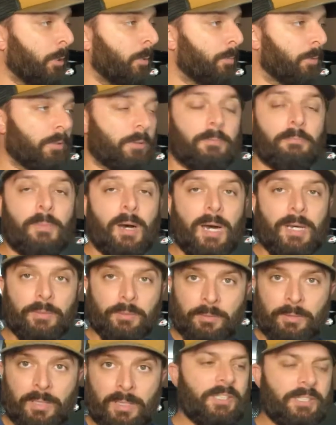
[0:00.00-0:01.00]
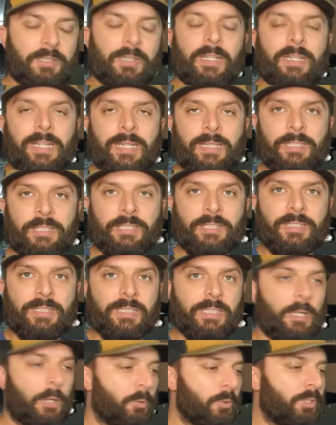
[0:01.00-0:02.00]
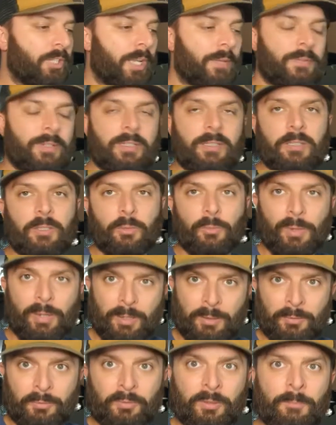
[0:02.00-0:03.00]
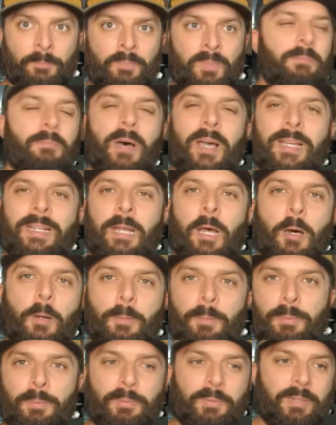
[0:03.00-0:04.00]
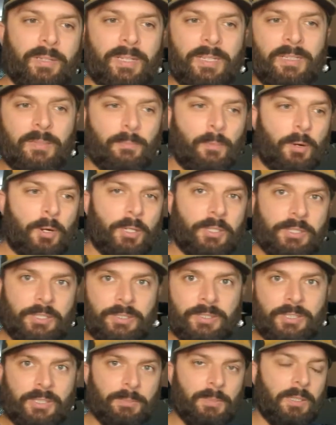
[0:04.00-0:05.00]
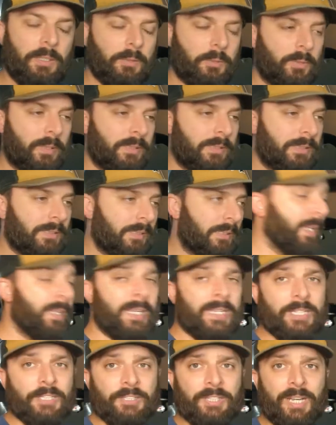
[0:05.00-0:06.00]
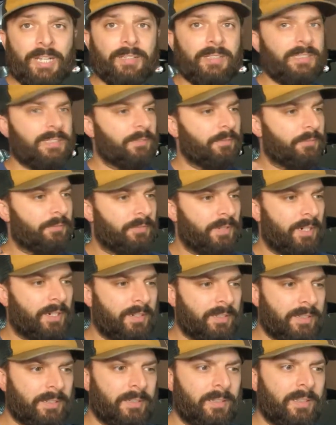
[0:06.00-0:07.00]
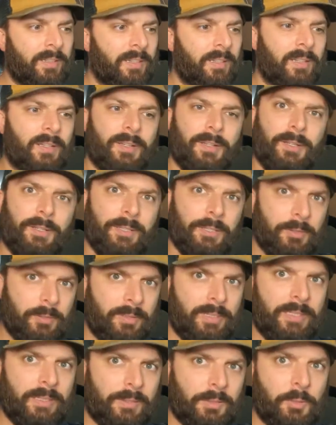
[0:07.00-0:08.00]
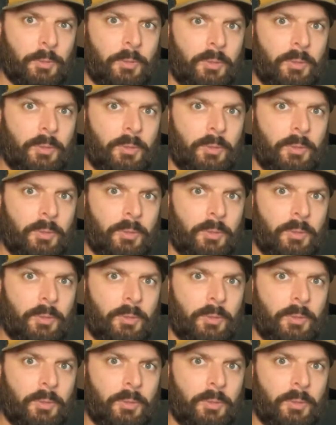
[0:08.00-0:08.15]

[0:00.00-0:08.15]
Cooper model. This is the 07 to 12. This might help in the margin, some other ones. Yeah, like I said, it's a very unique